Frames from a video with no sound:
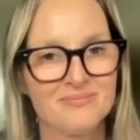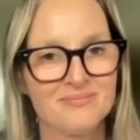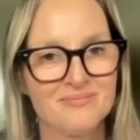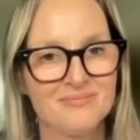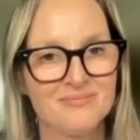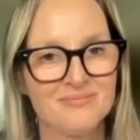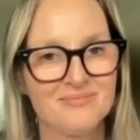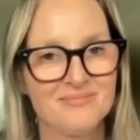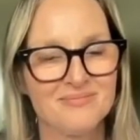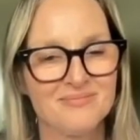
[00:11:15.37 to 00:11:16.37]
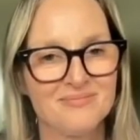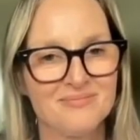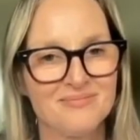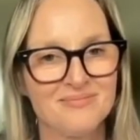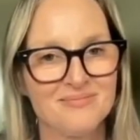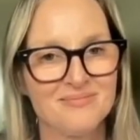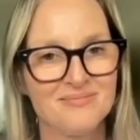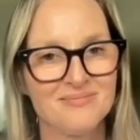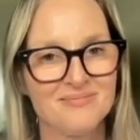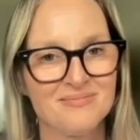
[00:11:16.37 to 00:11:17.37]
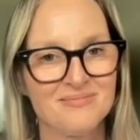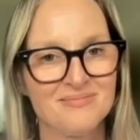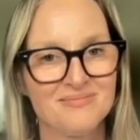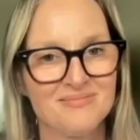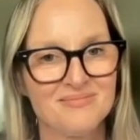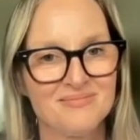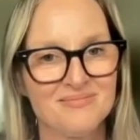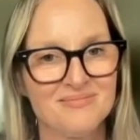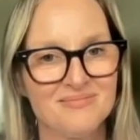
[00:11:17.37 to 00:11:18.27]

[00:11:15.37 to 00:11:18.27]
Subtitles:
This person isn't speaking.